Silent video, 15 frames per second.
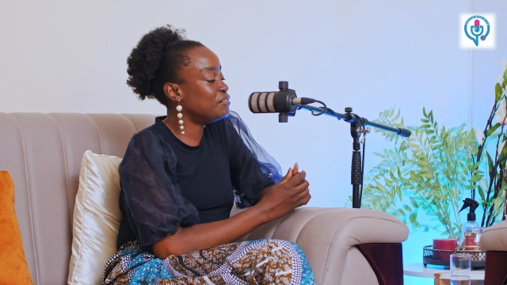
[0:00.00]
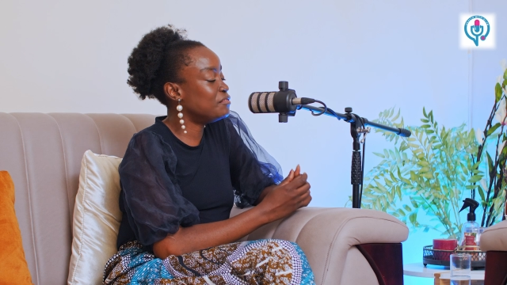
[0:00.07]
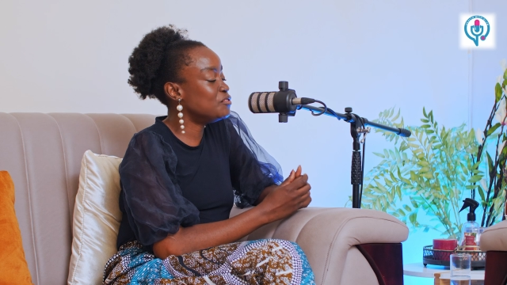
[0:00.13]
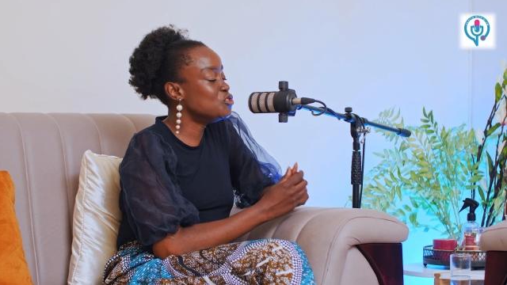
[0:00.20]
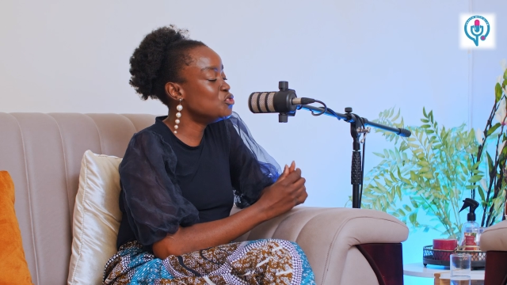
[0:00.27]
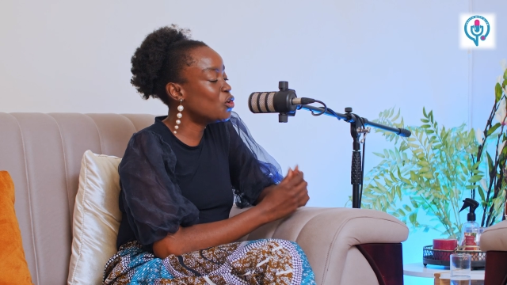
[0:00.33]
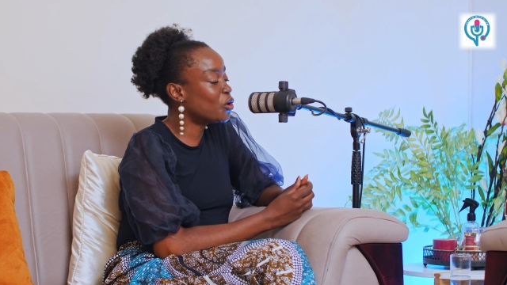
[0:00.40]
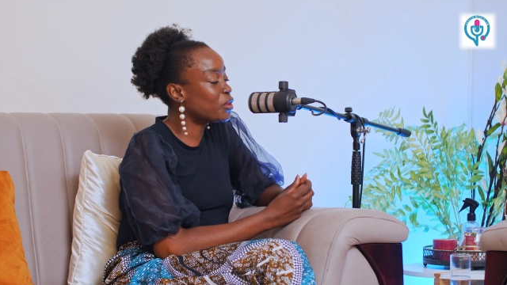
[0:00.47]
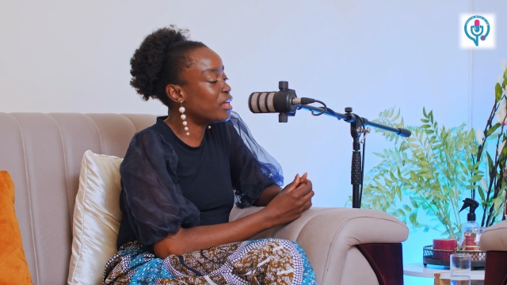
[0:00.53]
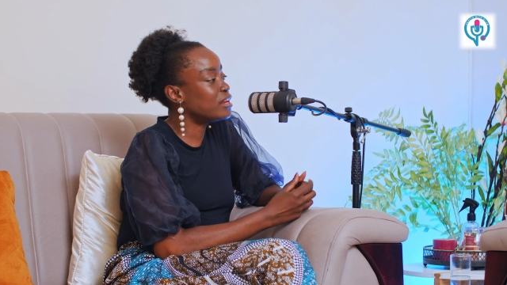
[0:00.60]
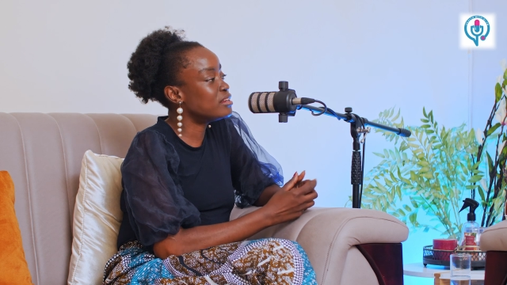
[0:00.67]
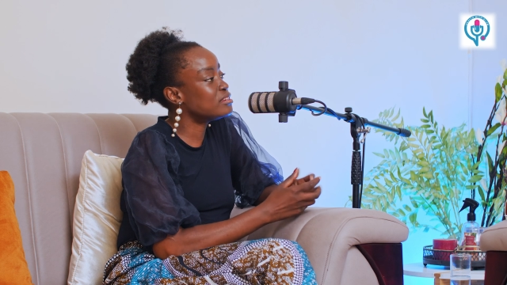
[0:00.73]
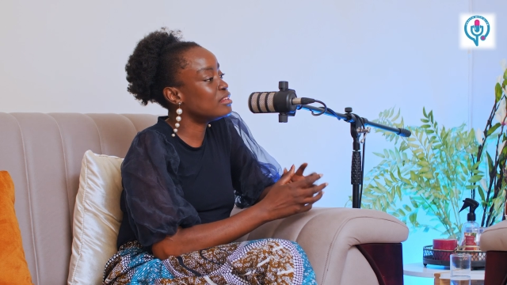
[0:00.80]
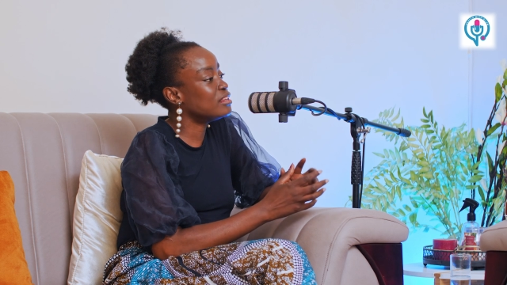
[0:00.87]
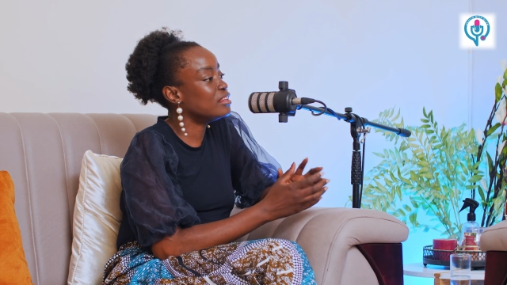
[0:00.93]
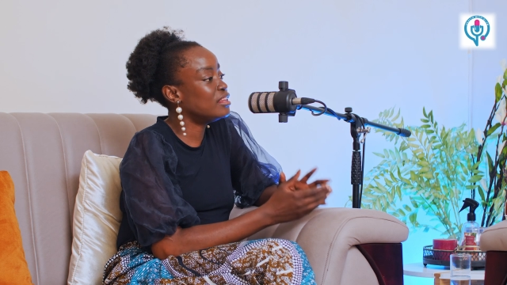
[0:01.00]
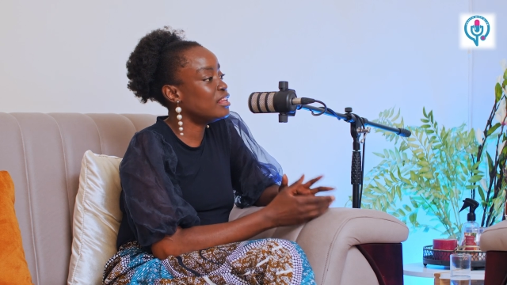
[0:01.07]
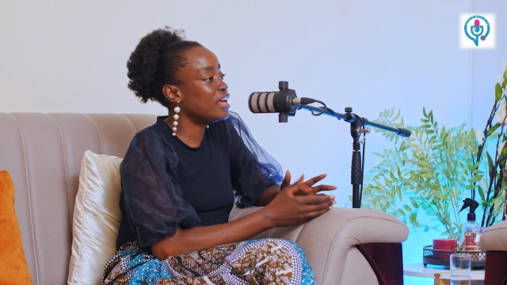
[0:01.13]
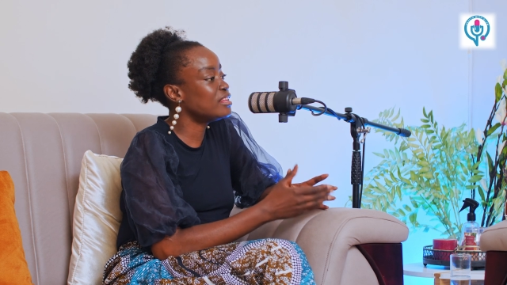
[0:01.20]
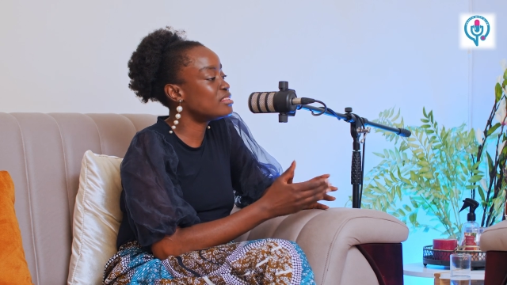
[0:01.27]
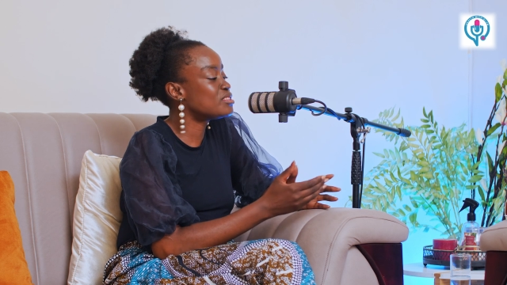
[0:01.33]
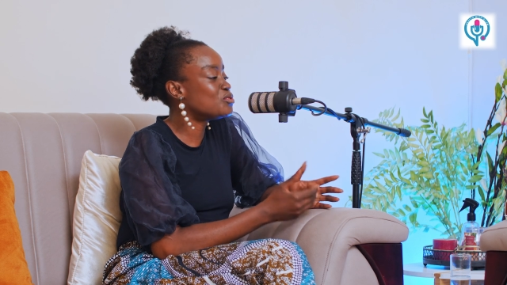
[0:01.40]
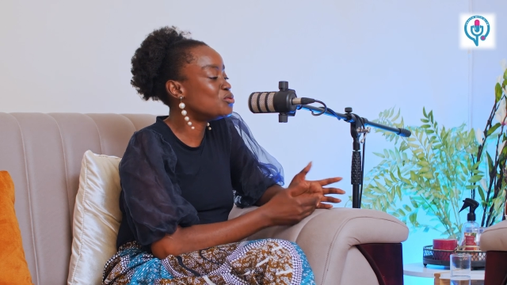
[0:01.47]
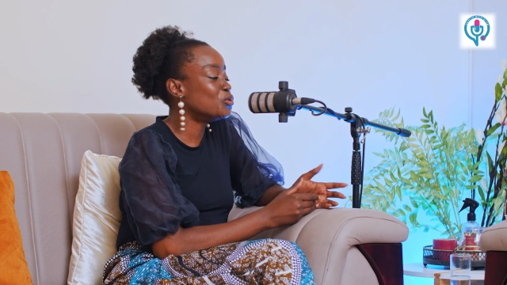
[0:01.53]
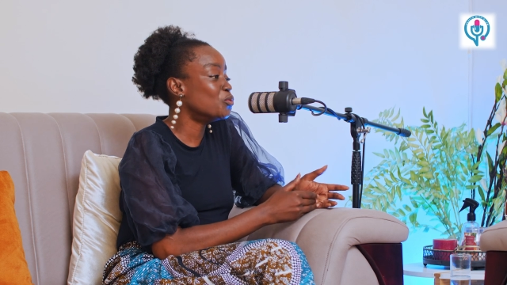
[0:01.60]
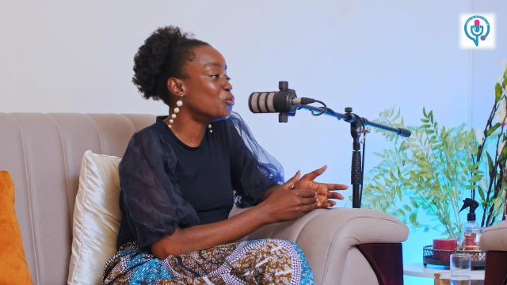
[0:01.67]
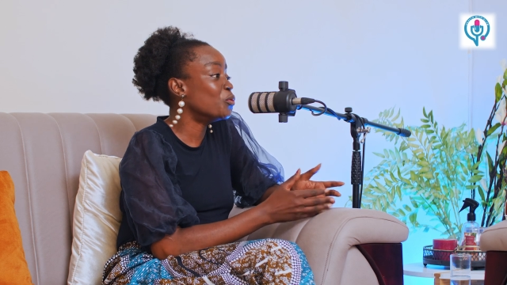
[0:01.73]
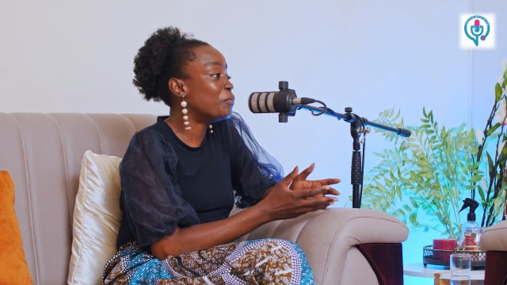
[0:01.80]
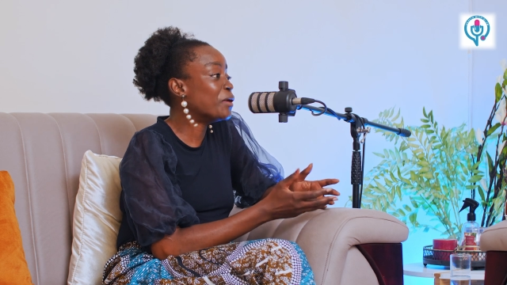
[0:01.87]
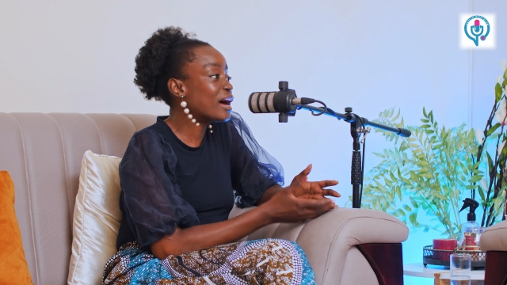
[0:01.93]
know that this too
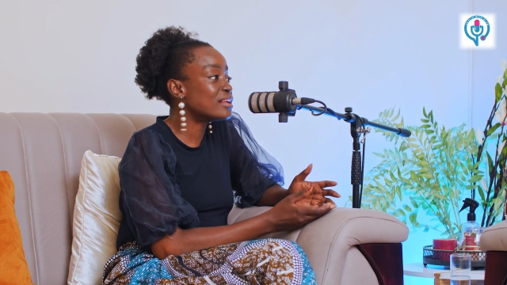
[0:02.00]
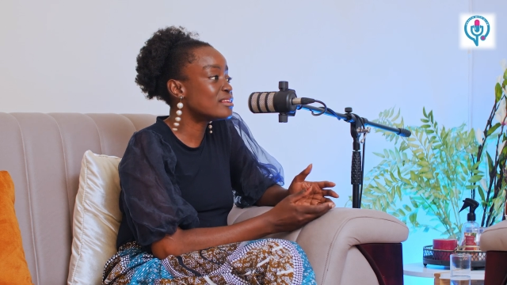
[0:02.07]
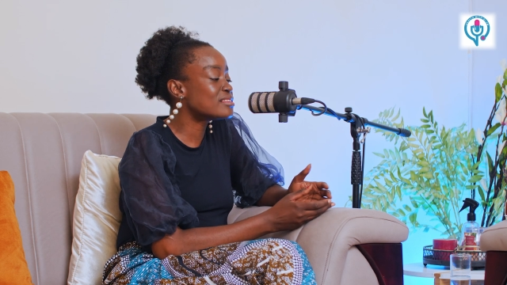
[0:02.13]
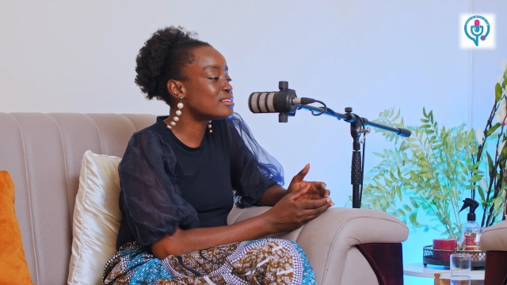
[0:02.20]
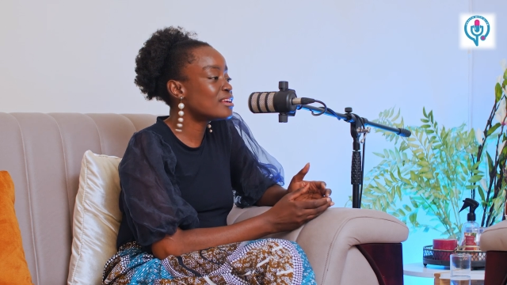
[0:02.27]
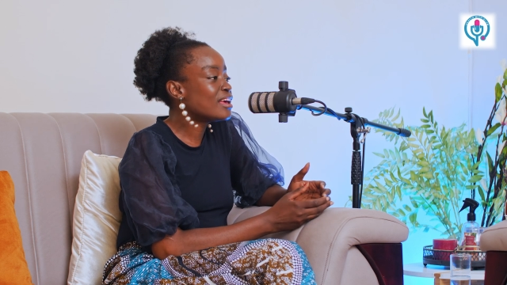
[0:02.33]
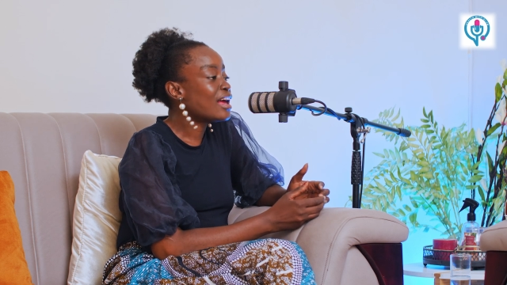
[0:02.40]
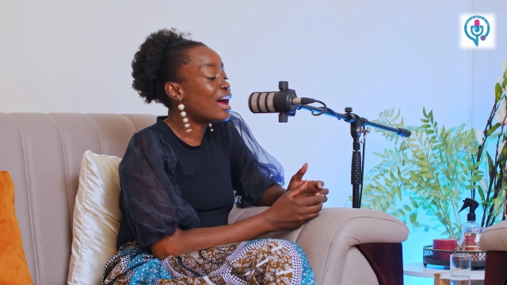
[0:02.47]
will pass,